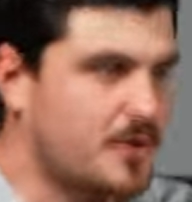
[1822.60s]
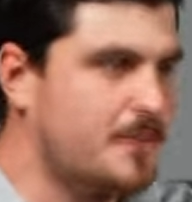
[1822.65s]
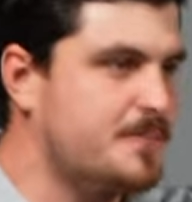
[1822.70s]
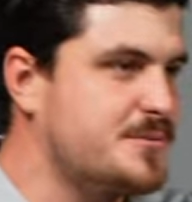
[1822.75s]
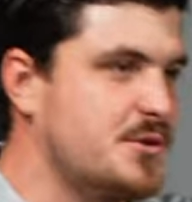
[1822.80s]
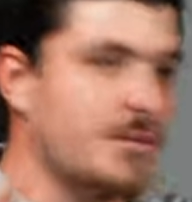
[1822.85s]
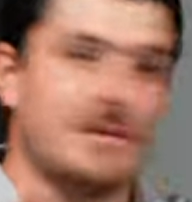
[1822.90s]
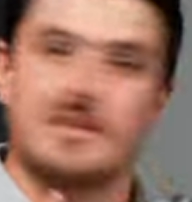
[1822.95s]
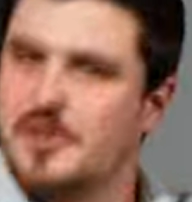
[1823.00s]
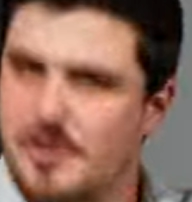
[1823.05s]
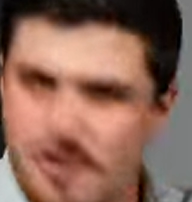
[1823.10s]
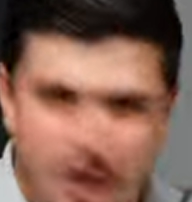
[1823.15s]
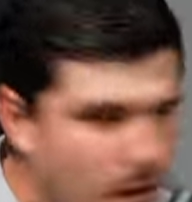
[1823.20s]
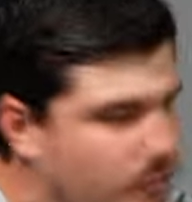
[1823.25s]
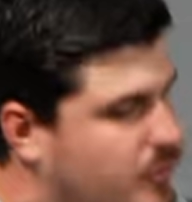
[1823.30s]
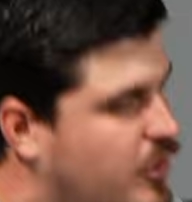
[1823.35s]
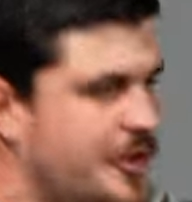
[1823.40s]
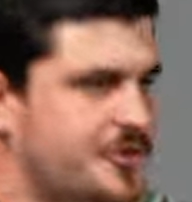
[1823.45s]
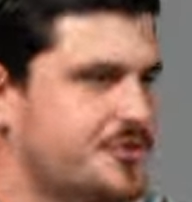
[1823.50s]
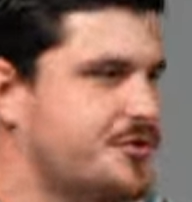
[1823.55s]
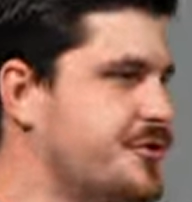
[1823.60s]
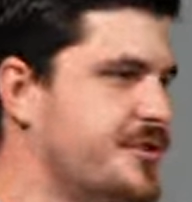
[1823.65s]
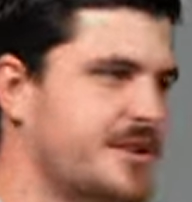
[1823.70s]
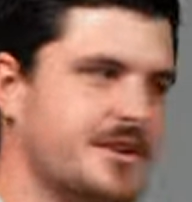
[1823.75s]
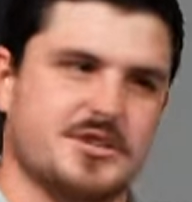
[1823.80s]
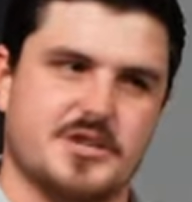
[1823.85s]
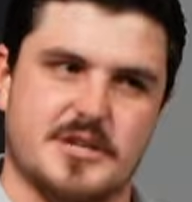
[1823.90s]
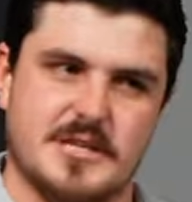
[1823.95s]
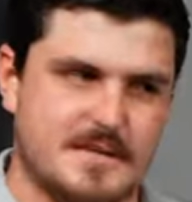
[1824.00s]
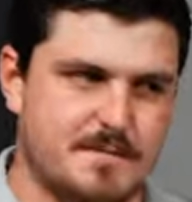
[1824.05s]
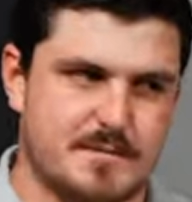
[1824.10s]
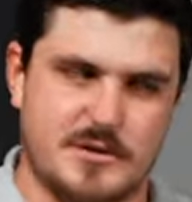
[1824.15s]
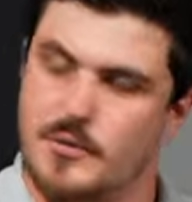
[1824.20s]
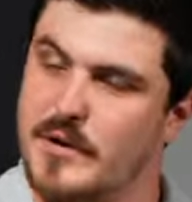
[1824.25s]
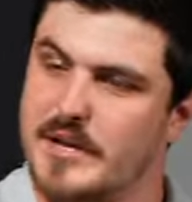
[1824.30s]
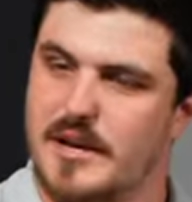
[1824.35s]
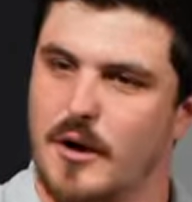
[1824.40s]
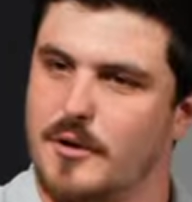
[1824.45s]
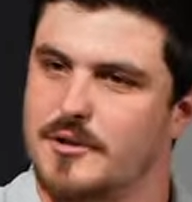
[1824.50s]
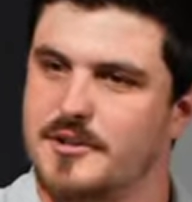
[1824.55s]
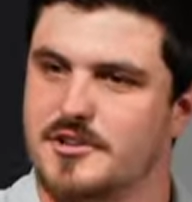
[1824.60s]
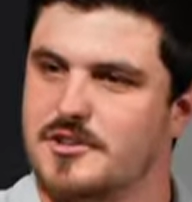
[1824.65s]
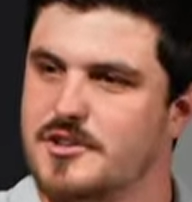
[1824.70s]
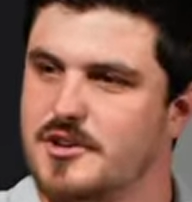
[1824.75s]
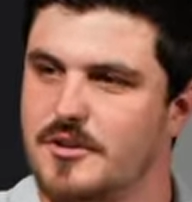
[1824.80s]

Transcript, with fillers: with no contradictions between old and new.